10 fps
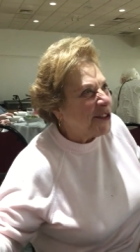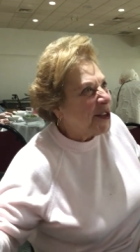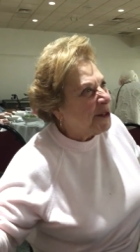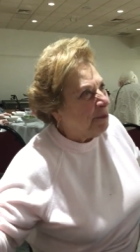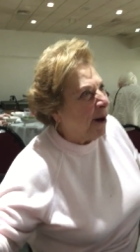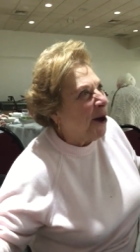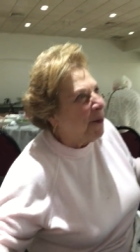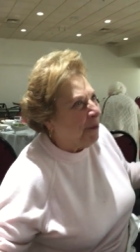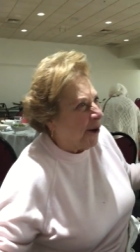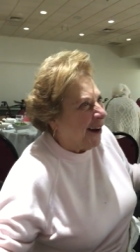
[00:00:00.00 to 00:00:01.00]
this is
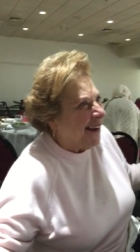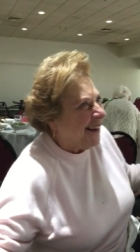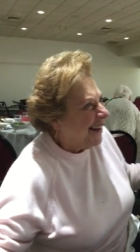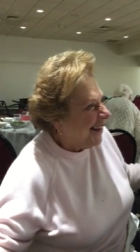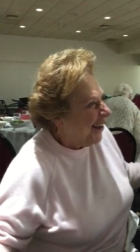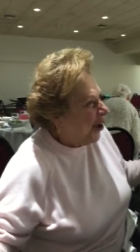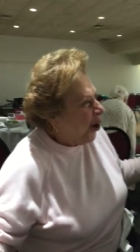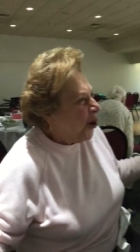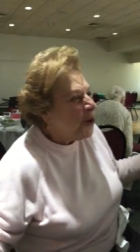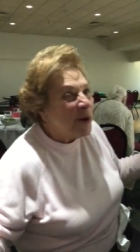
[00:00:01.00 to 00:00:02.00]
Barbara,
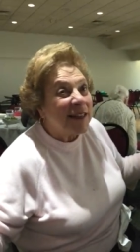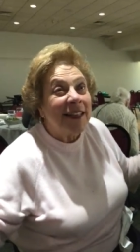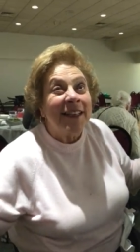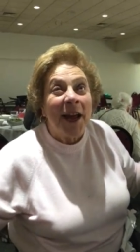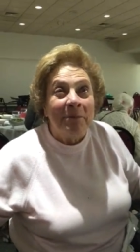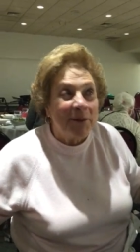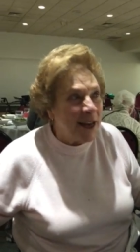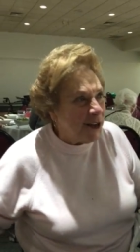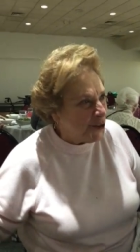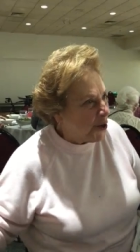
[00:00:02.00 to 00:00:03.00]
who is
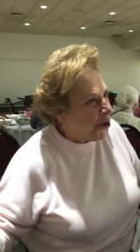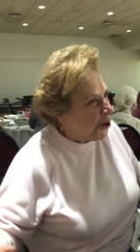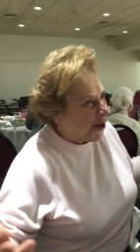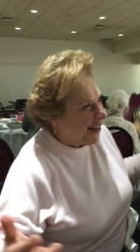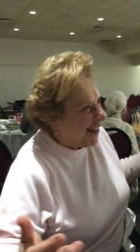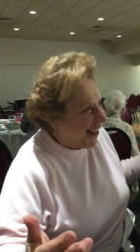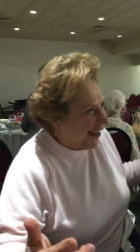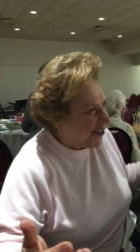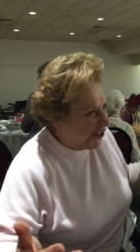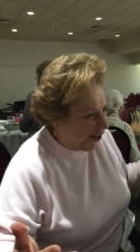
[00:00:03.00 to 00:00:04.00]
attempting to cook in the
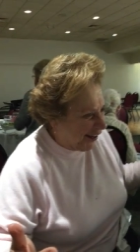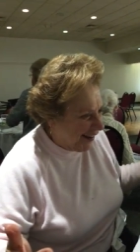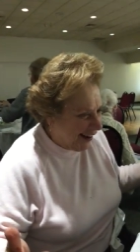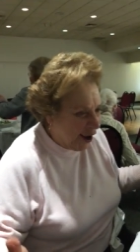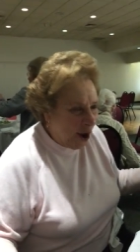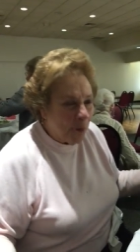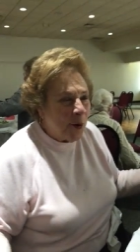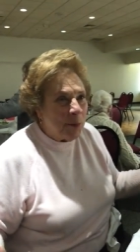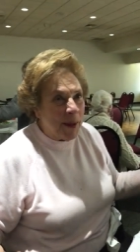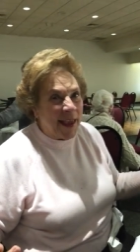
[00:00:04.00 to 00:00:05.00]
kitchen.
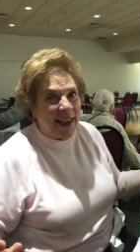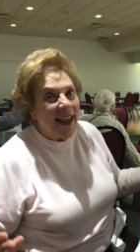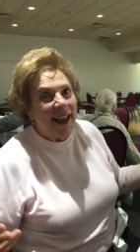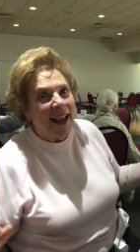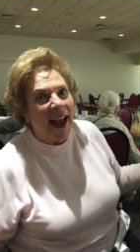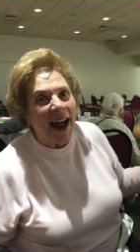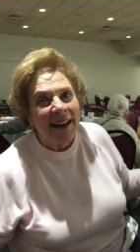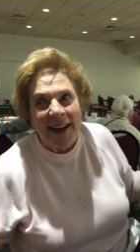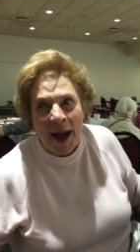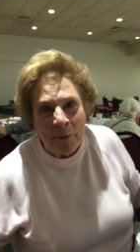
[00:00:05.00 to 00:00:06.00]
We're making
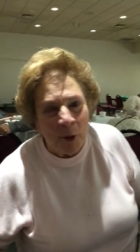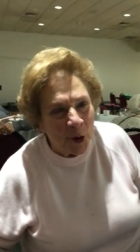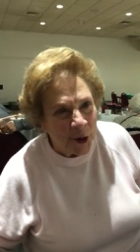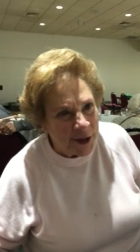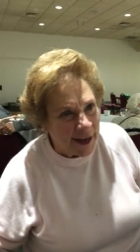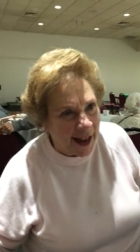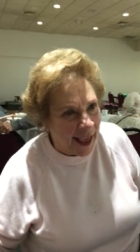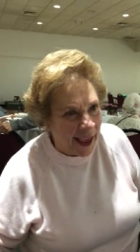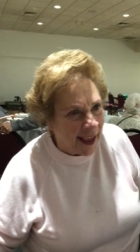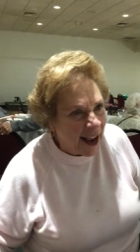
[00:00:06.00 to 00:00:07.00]
gatnabour
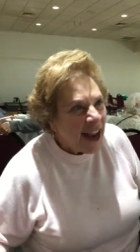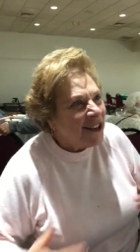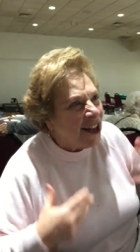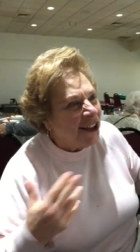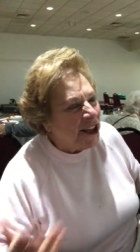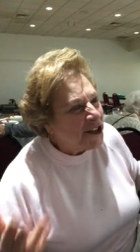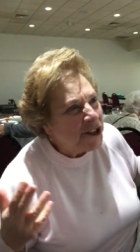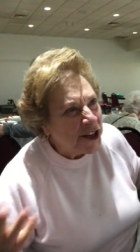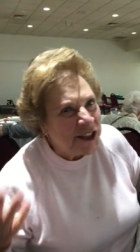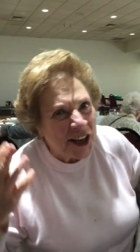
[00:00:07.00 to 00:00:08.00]
today.
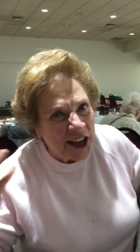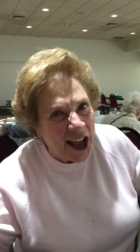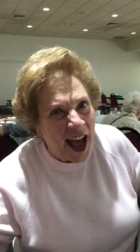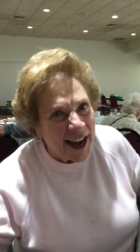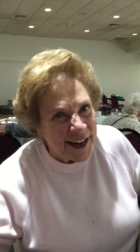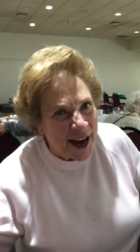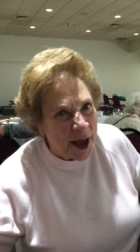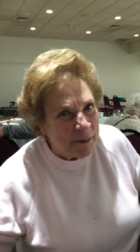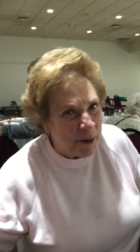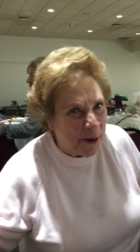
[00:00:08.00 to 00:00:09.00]
Delicious
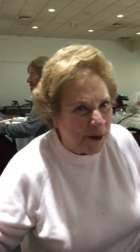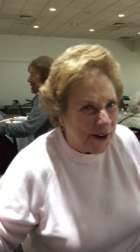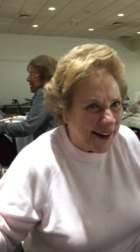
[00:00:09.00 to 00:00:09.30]
gatnabour.